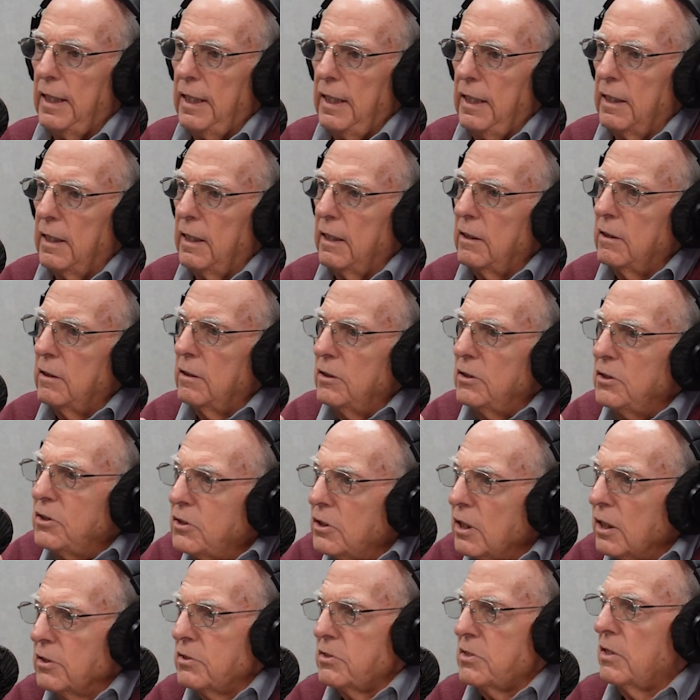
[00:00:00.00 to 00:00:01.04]
and
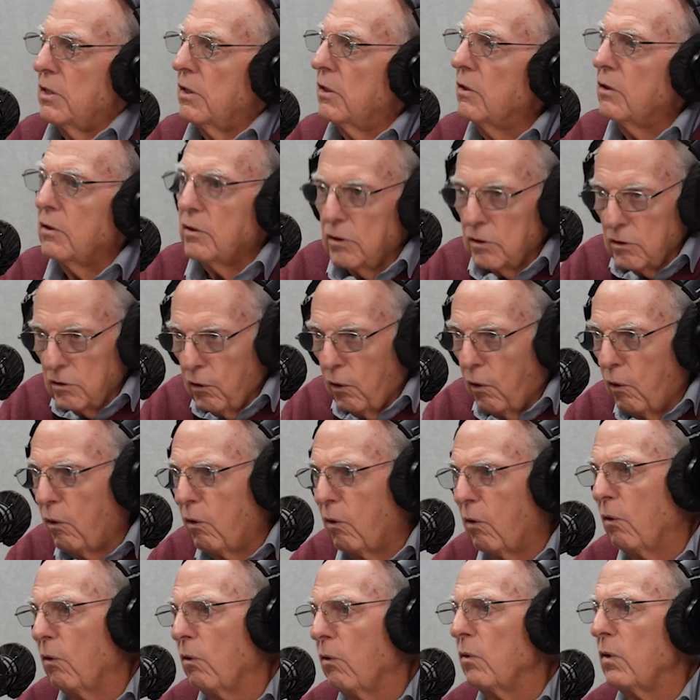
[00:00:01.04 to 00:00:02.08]
just the
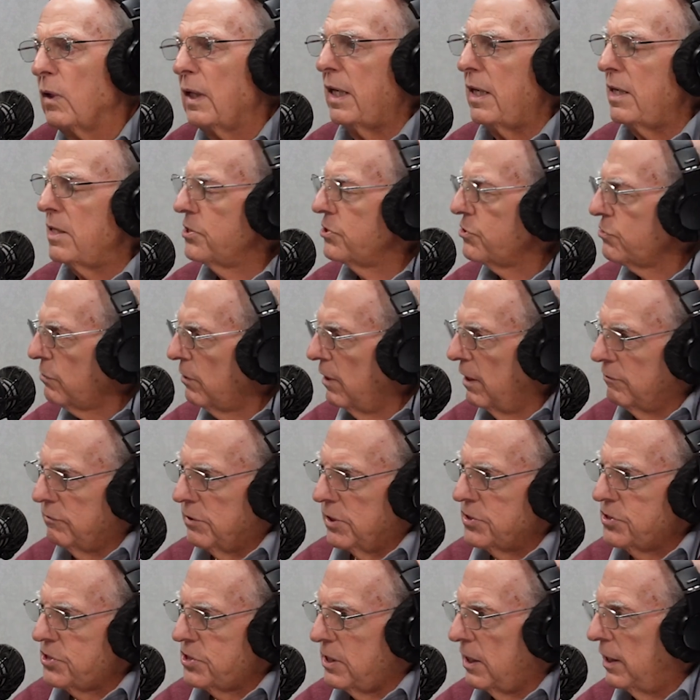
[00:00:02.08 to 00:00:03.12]
whole history of
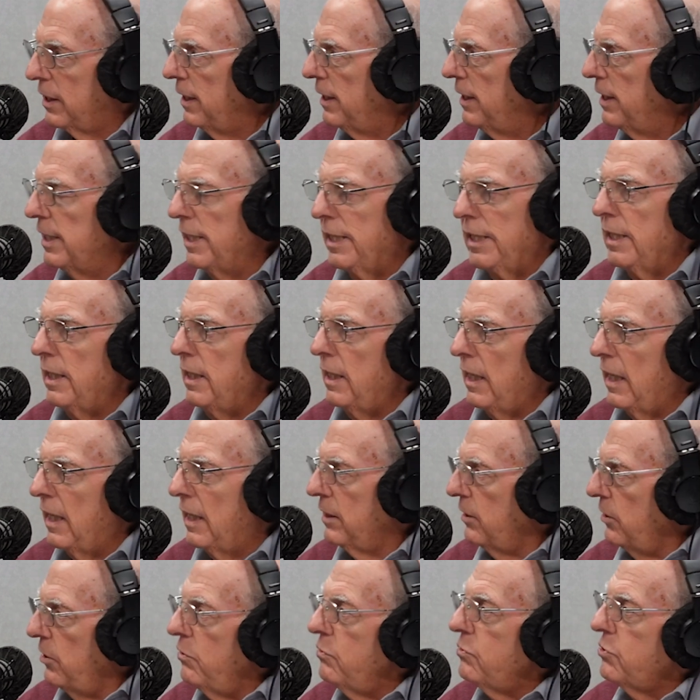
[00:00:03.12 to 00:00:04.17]
this city,
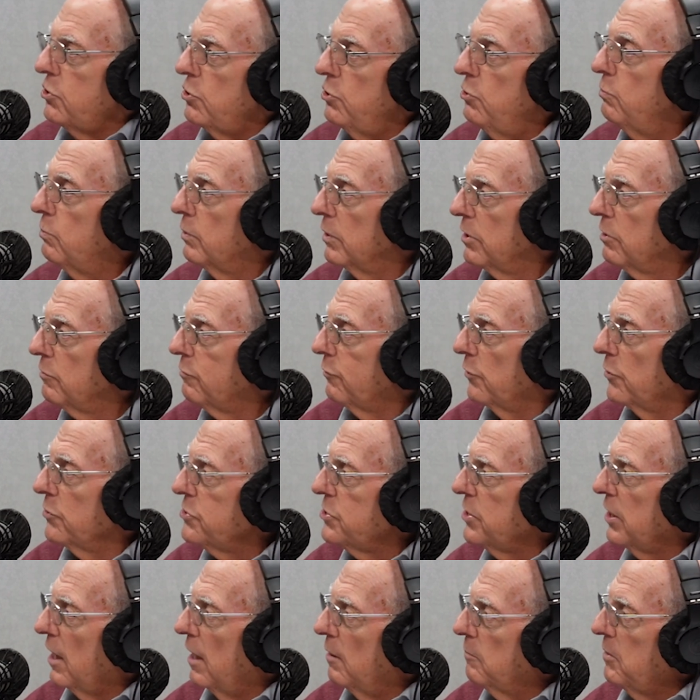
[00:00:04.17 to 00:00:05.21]
and you two were the first
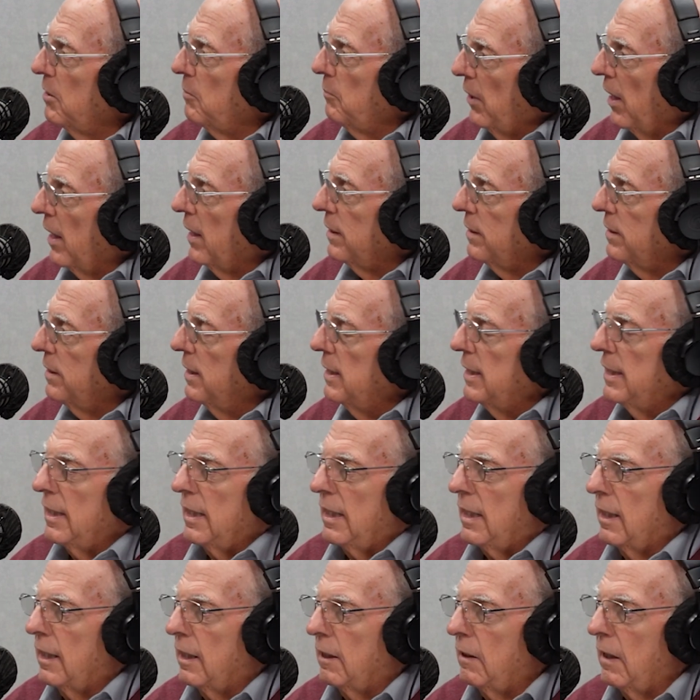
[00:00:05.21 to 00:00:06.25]
to come to mind.
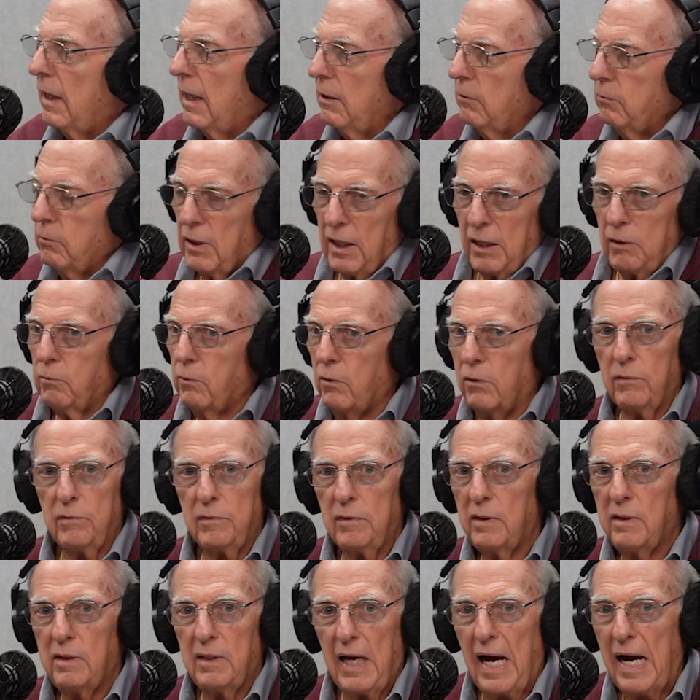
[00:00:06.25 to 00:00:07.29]
Uh, I, I, won't
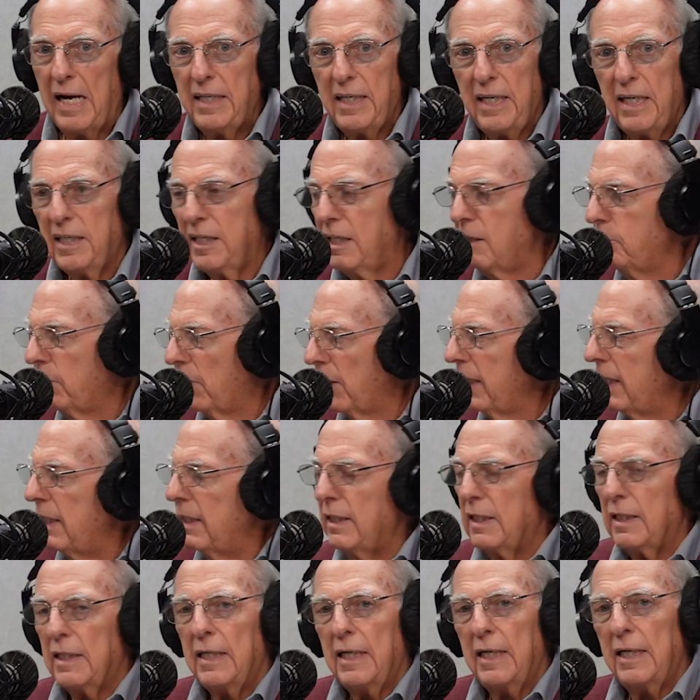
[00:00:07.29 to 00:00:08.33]
lie to anybody.
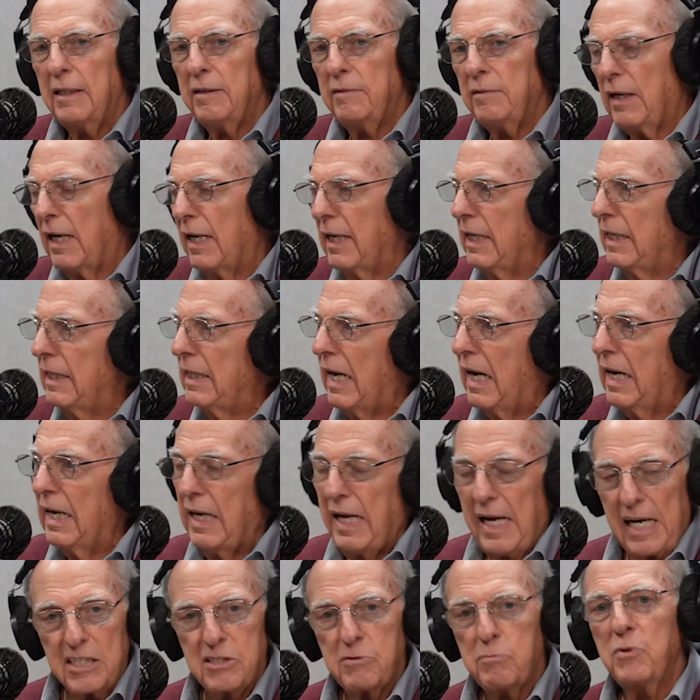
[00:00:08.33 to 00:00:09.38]
I, I, I,
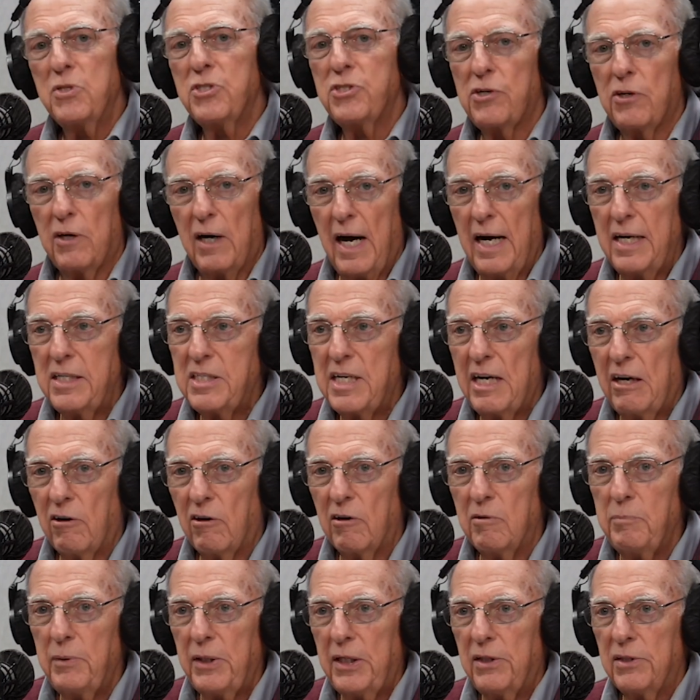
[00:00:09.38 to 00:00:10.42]
asked Mr.
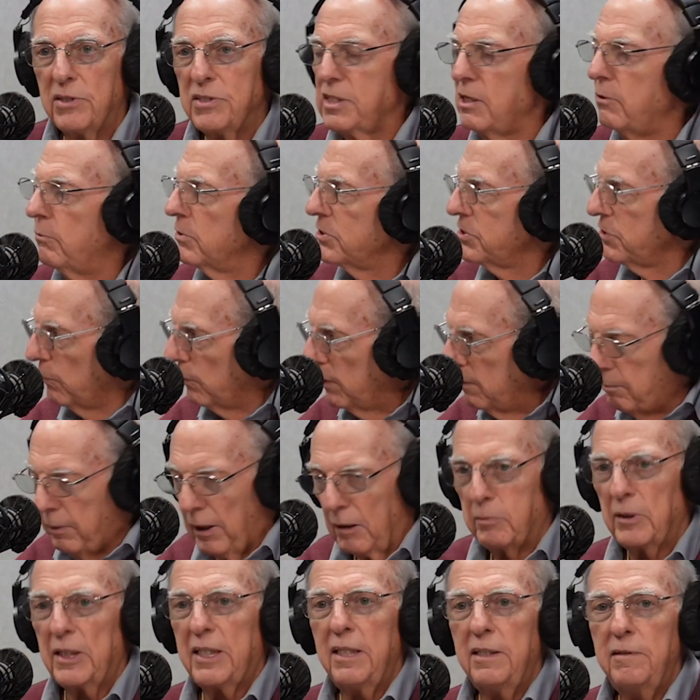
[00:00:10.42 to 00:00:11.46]
Hightower because he was a
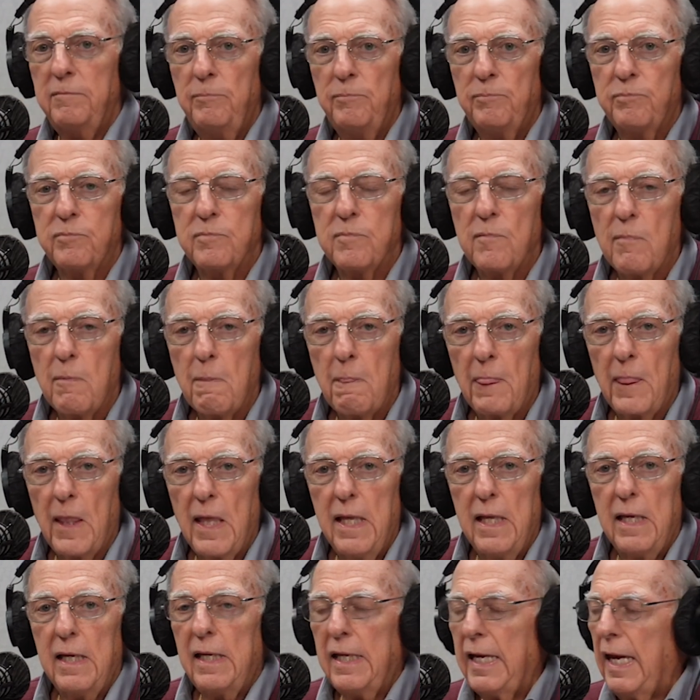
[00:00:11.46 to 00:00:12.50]
Republican.
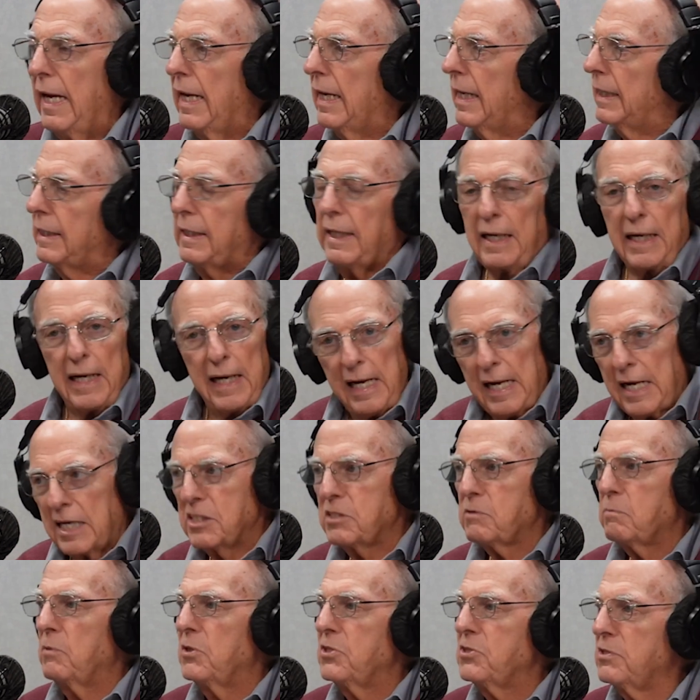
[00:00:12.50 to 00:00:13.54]
And I
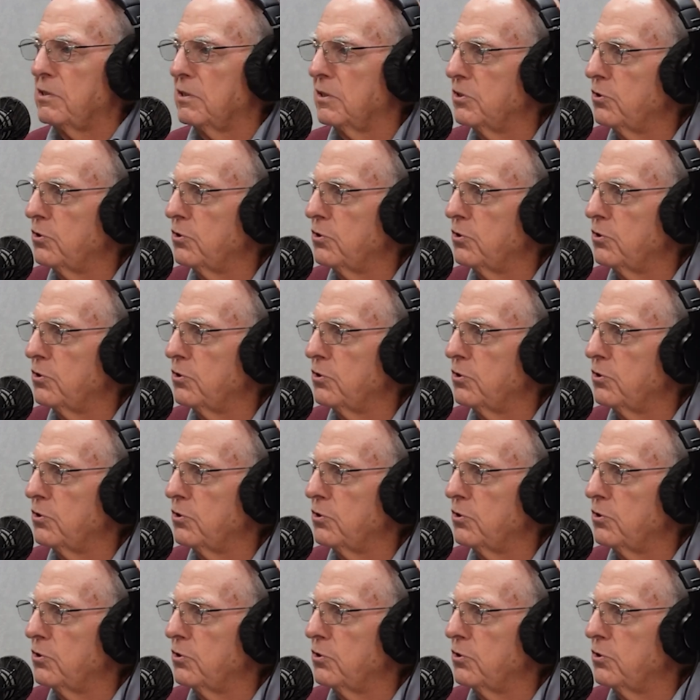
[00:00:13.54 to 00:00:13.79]
asked Mr.